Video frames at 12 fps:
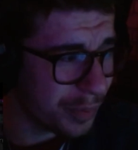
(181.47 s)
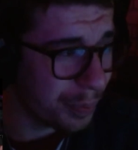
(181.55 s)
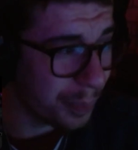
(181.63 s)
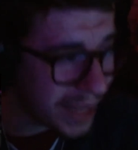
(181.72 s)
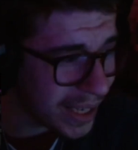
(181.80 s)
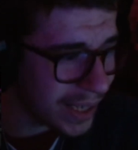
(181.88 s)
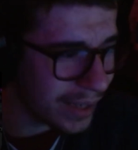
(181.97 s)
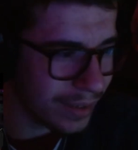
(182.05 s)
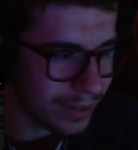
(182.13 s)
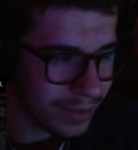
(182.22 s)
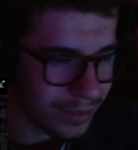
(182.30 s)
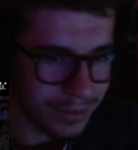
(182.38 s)

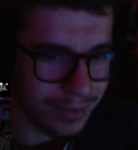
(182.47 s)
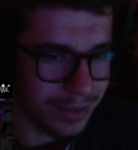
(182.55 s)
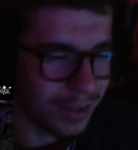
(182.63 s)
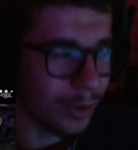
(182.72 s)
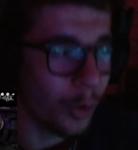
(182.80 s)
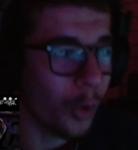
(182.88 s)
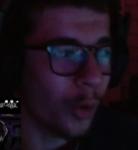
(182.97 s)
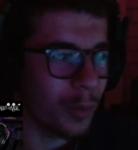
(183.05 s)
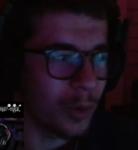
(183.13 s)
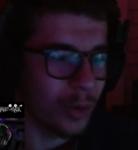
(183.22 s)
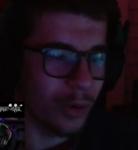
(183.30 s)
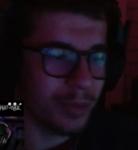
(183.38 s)
beat.
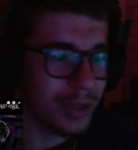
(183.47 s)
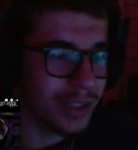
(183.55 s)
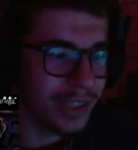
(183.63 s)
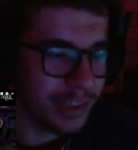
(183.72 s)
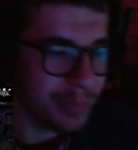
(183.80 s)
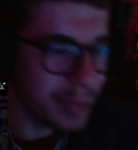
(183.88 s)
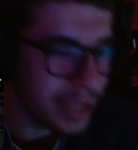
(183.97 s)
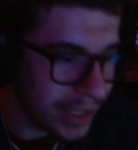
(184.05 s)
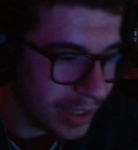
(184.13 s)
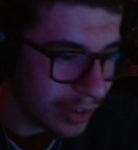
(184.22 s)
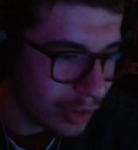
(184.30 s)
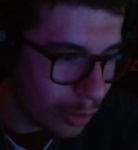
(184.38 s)
Hold up. This beat
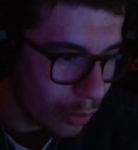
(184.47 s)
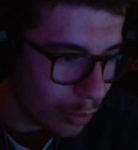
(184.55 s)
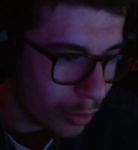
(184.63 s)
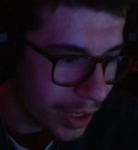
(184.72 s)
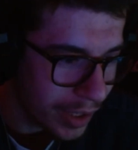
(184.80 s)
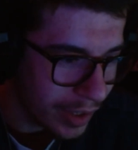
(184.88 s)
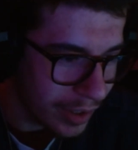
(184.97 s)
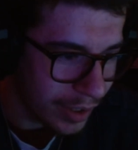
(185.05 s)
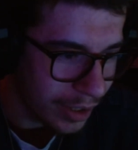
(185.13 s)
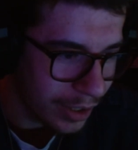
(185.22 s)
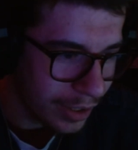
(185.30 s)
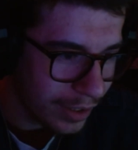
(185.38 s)
is crazy.